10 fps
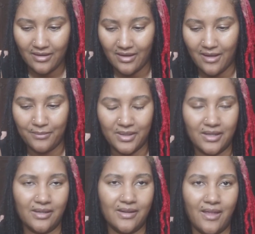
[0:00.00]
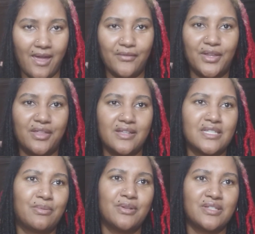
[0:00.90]
I mean, everything's
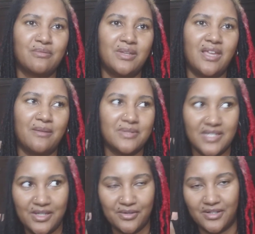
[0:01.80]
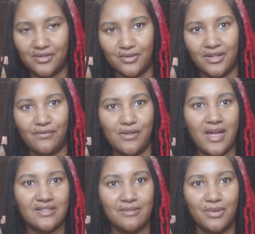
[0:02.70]
supposed to be kept secret, or if you
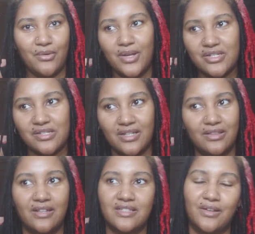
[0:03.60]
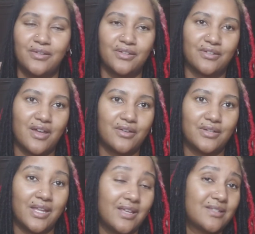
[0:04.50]
ask them a question, they tell you they're not going
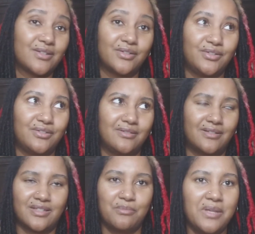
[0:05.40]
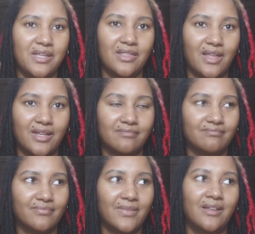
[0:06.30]
to answer. To me, like,
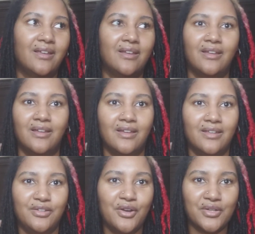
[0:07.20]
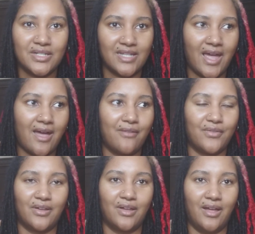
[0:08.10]
you don't get to have
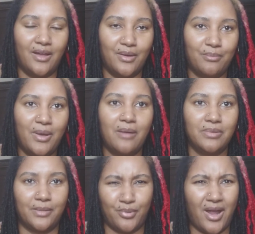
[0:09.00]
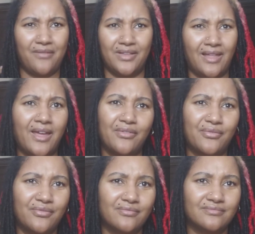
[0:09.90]
a public private life.